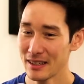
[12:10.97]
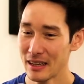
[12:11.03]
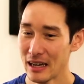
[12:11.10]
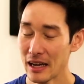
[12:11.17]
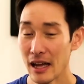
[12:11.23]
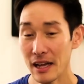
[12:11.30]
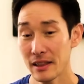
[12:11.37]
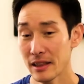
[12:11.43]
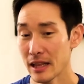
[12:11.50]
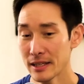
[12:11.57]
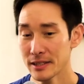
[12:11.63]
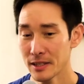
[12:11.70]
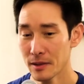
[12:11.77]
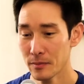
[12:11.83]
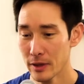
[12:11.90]
And
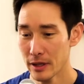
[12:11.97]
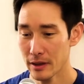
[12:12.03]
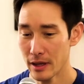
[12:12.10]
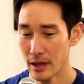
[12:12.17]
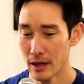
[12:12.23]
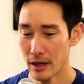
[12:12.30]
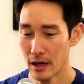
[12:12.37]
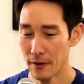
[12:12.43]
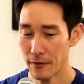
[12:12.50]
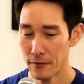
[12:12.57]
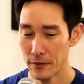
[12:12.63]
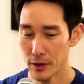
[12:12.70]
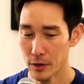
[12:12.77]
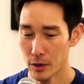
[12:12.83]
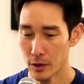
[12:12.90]
that's something that I
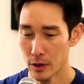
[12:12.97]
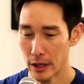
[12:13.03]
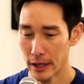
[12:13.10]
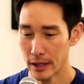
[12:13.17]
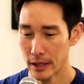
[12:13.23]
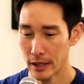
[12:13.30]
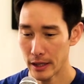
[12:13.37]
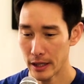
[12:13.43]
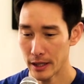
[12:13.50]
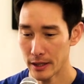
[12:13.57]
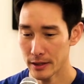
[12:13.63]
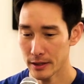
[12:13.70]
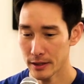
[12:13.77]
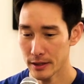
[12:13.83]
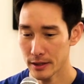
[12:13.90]
feel like
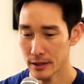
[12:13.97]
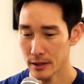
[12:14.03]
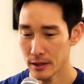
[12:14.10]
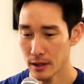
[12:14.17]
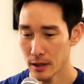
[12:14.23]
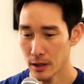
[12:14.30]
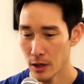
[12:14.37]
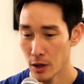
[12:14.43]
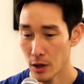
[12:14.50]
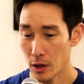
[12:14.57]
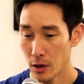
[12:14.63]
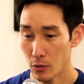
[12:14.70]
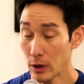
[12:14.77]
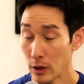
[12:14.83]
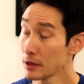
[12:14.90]
is
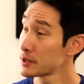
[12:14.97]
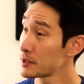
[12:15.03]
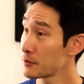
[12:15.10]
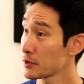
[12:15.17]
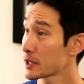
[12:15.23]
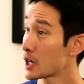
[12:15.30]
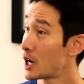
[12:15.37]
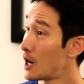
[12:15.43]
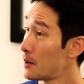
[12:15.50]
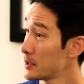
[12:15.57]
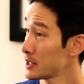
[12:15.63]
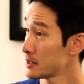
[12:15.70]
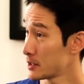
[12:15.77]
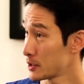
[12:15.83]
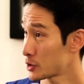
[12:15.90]
relatively
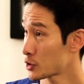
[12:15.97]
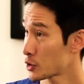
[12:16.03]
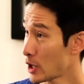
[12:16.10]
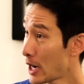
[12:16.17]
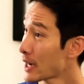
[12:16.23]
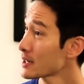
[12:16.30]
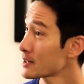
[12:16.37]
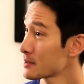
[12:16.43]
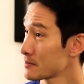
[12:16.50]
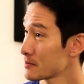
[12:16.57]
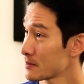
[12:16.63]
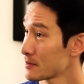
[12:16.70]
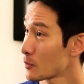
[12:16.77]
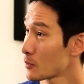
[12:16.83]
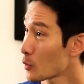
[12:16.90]
common in the track
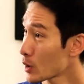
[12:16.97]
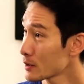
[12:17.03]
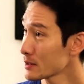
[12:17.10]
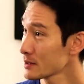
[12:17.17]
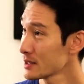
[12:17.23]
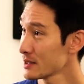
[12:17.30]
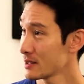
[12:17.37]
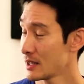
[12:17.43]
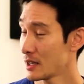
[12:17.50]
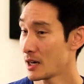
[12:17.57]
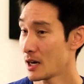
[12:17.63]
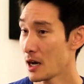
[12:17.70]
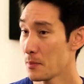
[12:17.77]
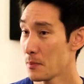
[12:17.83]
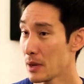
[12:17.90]
world,
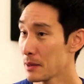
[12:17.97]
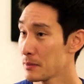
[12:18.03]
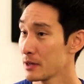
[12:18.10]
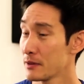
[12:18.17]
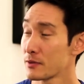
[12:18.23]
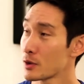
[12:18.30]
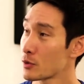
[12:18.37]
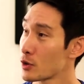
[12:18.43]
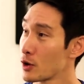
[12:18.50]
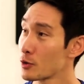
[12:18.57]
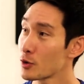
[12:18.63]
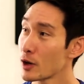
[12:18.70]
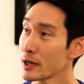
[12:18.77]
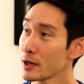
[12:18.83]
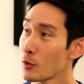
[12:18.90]
and maybe even the road
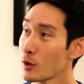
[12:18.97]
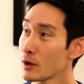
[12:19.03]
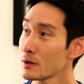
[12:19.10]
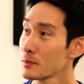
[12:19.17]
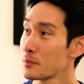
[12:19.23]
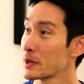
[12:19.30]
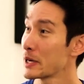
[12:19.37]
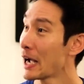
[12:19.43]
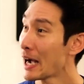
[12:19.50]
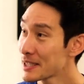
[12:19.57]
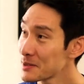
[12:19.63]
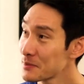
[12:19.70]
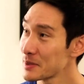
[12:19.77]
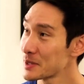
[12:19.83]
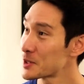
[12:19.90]
running world, but
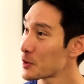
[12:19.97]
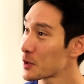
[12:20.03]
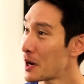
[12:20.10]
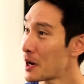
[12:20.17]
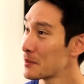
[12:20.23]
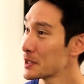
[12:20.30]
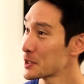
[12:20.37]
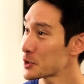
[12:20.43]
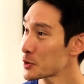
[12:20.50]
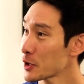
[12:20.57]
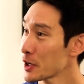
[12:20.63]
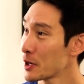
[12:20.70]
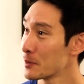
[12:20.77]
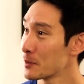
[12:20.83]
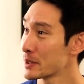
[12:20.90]
hasn't been so common in
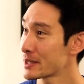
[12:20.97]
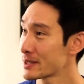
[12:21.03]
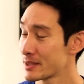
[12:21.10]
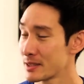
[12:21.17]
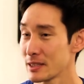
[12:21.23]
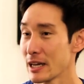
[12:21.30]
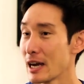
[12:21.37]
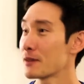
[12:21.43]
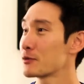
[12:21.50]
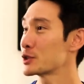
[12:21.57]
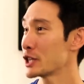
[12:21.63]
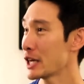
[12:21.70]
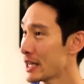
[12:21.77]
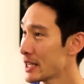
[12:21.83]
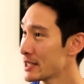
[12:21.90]
trail, because the average
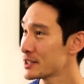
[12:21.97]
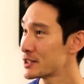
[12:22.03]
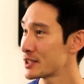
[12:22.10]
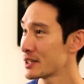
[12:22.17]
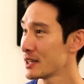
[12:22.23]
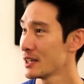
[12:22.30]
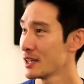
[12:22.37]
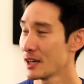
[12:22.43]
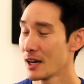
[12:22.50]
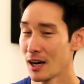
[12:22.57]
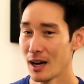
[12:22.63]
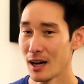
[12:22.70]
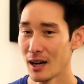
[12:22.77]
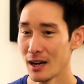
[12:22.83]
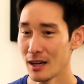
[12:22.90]
age
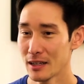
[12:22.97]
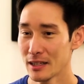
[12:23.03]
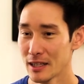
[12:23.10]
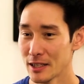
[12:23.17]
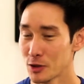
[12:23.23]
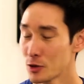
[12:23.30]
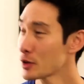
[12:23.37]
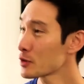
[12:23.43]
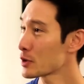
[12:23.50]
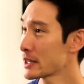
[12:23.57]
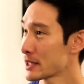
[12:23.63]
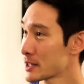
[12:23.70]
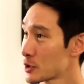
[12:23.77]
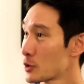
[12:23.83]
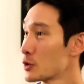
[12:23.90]
in trail
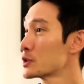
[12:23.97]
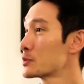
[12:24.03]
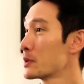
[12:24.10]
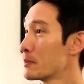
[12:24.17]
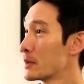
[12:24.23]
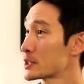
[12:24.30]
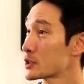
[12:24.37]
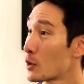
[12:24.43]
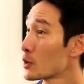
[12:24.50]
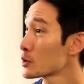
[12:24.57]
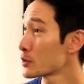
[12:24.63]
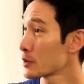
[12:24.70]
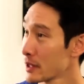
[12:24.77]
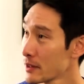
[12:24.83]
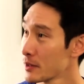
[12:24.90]
running has always been much
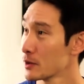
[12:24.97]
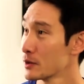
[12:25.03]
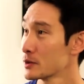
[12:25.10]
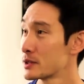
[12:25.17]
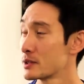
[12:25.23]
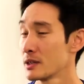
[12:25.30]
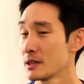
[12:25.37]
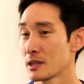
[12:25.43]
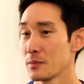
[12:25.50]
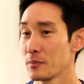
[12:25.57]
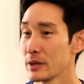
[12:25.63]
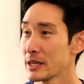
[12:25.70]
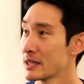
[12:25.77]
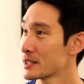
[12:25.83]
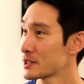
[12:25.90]
older than those
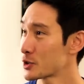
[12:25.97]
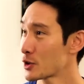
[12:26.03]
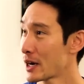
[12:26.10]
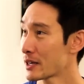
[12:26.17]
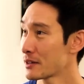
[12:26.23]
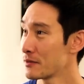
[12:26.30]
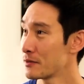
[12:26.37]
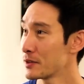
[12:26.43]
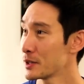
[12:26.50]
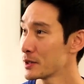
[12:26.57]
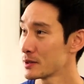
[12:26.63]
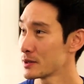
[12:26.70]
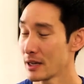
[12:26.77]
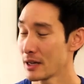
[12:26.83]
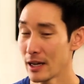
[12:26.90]
competing in track and
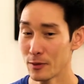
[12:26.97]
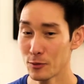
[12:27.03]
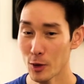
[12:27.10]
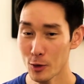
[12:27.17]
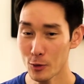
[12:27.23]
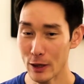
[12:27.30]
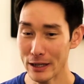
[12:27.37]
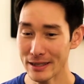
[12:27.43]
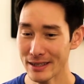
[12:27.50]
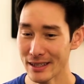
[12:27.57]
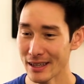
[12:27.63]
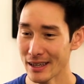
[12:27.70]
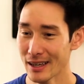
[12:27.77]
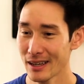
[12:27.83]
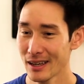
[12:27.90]
field and road
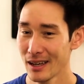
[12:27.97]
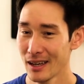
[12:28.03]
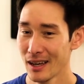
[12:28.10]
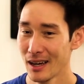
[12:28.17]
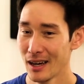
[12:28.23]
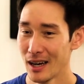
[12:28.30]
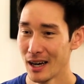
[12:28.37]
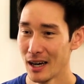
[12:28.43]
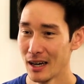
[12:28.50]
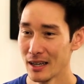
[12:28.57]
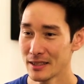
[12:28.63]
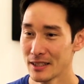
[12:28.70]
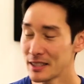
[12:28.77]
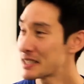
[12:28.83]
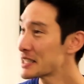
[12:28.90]
racing.
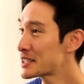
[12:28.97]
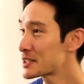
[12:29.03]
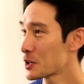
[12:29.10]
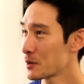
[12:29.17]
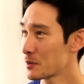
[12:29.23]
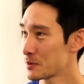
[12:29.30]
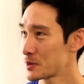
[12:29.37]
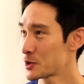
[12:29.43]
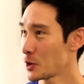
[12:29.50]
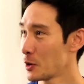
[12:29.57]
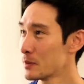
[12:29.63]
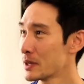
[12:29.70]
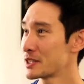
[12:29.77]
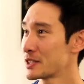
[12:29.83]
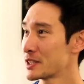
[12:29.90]
To see so
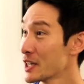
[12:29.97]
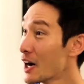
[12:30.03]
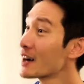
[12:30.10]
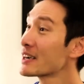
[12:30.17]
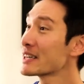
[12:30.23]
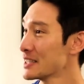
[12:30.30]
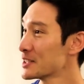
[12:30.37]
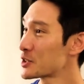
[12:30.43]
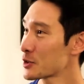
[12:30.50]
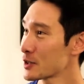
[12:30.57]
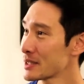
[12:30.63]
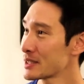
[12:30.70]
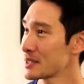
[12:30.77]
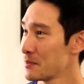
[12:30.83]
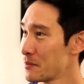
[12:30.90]
much young
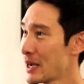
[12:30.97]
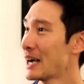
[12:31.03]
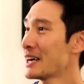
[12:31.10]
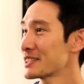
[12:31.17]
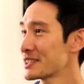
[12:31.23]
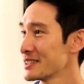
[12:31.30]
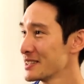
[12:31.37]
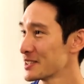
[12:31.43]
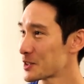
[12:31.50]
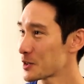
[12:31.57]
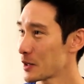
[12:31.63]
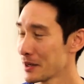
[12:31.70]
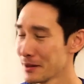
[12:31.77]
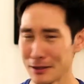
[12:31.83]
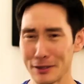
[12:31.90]
interest and passion in
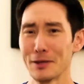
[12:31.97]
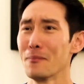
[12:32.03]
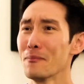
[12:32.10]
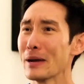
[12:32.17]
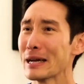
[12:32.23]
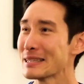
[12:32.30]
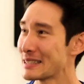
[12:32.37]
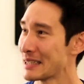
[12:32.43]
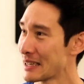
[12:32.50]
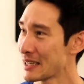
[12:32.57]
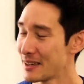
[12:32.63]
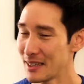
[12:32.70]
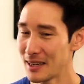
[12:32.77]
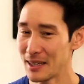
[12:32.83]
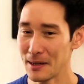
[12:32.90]
trail is amazing.
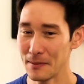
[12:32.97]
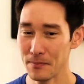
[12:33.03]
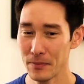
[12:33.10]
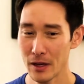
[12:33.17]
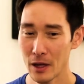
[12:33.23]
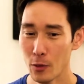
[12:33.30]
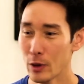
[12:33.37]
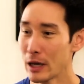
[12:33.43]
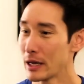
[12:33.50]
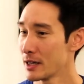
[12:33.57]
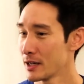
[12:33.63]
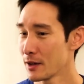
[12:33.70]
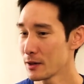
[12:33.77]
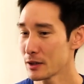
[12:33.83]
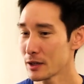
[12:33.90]
Yeah. We had
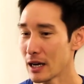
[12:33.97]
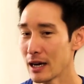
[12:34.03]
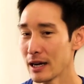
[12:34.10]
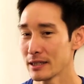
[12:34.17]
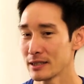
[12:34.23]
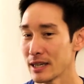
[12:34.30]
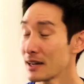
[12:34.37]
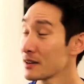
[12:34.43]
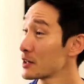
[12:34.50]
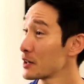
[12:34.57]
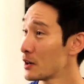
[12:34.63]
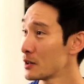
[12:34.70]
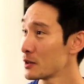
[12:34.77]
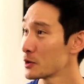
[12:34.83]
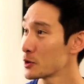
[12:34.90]
another guy, Talon
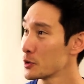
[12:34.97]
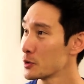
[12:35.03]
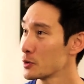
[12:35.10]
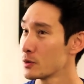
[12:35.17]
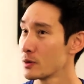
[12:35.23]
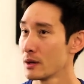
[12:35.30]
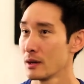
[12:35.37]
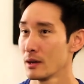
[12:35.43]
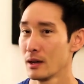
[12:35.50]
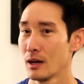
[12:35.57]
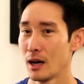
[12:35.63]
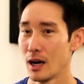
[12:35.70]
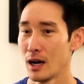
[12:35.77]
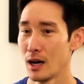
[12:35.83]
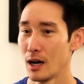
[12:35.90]
Hall, who
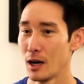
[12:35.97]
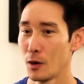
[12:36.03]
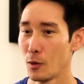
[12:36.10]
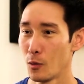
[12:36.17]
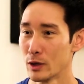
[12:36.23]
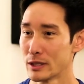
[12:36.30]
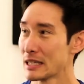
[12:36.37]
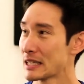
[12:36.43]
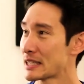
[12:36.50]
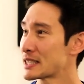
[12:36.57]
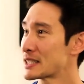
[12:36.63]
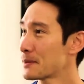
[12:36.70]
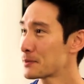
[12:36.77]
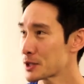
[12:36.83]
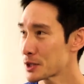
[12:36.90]
was an
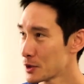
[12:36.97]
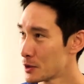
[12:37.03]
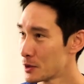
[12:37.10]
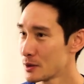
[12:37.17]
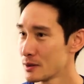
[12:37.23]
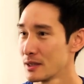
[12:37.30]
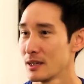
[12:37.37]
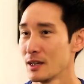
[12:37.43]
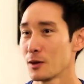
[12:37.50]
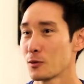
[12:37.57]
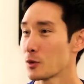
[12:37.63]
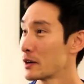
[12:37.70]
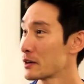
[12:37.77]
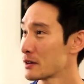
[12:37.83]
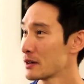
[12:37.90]
exceptional
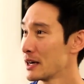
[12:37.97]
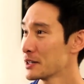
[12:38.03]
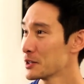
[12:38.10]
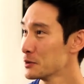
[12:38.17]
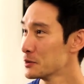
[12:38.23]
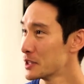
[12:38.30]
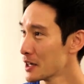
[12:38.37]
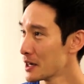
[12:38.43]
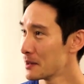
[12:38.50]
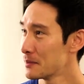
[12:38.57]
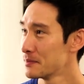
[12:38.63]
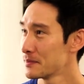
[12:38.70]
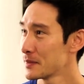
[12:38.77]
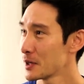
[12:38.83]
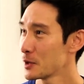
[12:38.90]
runner at
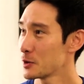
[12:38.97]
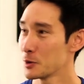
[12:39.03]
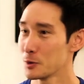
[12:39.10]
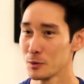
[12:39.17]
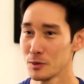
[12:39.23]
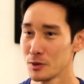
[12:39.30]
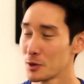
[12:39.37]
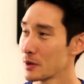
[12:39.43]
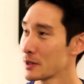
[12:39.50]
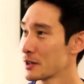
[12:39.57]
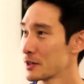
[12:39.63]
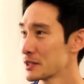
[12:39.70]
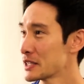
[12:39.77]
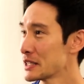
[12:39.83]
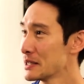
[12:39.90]
UW, who joined our
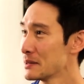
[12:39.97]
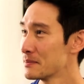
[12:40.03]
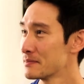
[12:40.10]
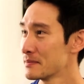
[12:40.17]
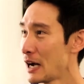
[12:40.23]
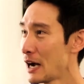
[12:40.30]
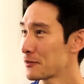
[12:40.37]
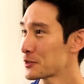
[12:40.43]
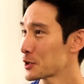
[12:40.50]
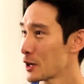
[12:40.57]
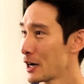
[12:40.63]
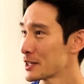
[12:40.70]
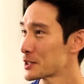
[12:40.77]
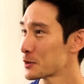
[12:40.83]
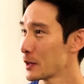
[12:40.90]
team after
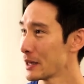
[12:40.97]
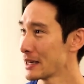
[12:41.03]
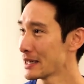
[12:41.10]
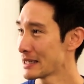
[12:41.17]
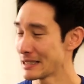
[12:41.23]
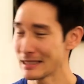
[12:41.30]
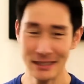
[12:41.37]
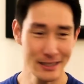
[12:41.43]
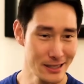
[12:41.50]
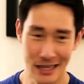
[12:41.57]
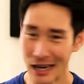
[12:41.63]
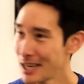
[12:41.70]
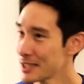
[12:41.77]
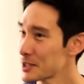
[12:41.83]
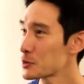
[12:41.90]
graduating. He's just like,
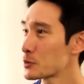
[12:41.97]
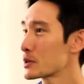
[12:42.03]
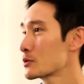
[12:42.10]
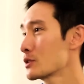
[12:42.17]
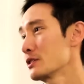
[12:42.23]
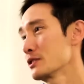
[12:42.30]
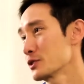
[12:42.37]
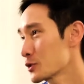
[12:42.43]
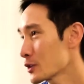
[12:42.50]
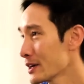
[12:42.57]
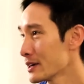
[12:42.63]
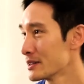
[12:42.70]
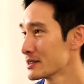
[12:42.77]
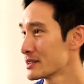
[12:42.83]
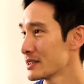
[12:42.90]
I just want to run on
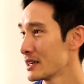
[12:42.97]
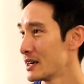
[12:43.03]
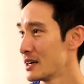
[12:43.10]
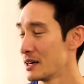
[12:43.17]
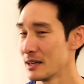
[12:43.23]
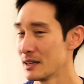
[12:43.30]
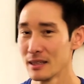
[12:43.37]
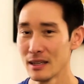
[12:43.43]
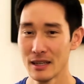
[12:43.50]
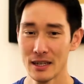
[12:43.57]
trails. Yeah.